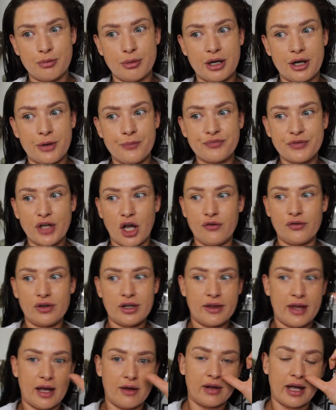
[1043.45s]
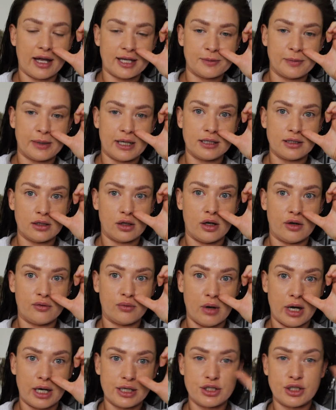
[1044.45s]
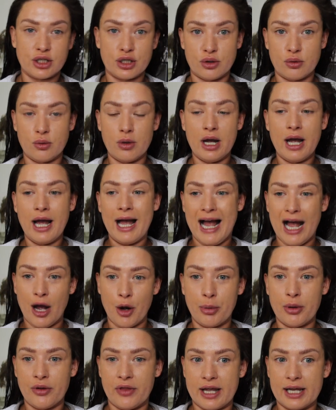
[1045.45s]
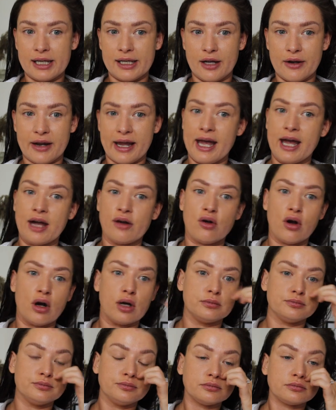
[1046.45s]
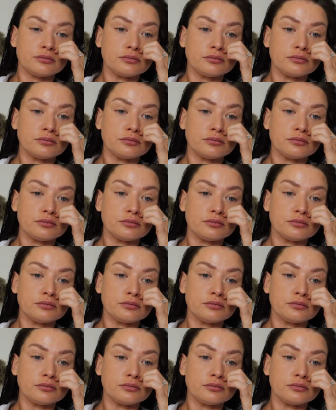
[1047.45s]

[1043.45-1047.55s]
But hopefully that explained a lot of what I do, how I put the Heliocare on,